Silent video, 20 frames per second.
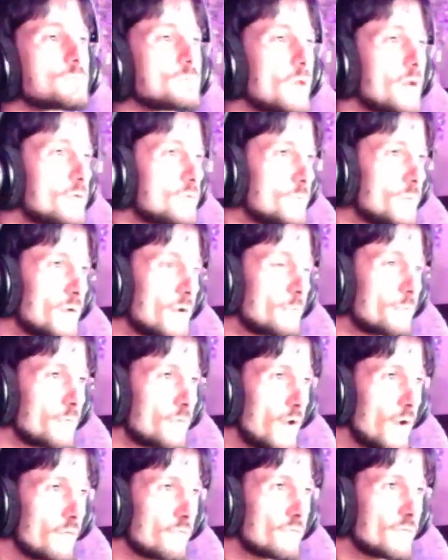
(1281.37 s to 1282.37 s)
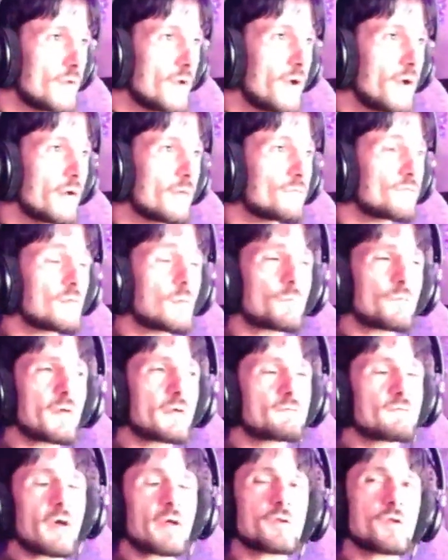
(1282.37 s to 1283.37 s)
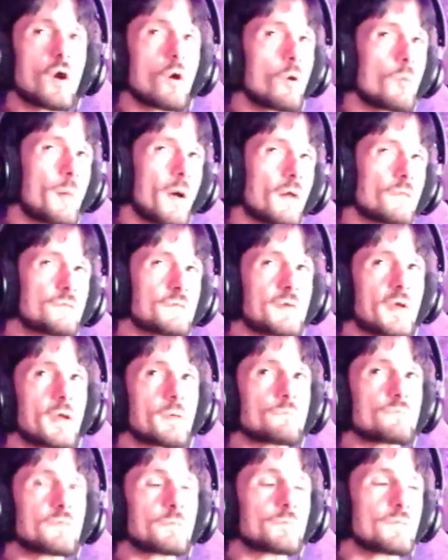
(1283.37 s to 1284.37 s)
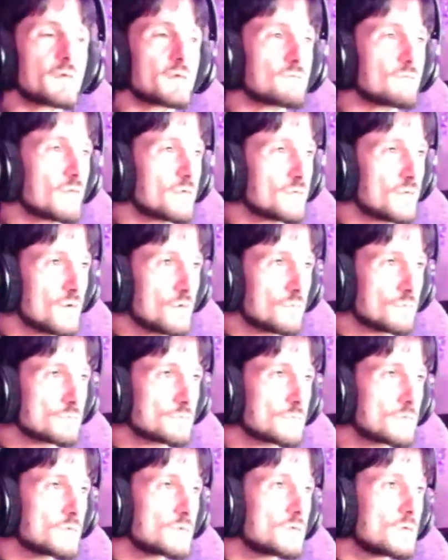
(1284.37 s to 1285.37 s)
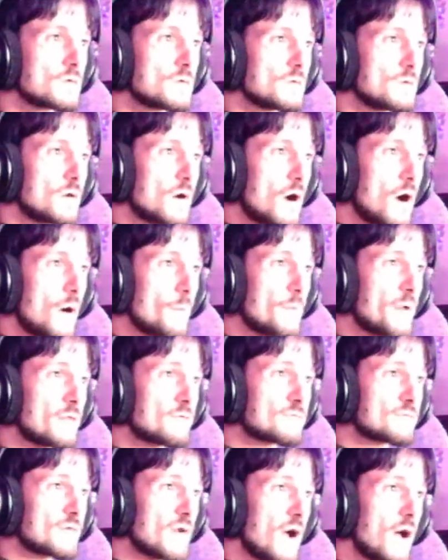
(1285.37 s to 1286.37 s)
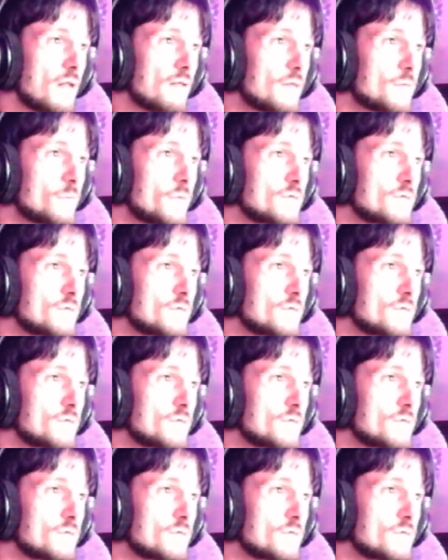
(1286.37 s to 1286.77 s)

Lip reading: Yeah, you become their... yeah, some things I know about the game, some things I don't. In Scotland, we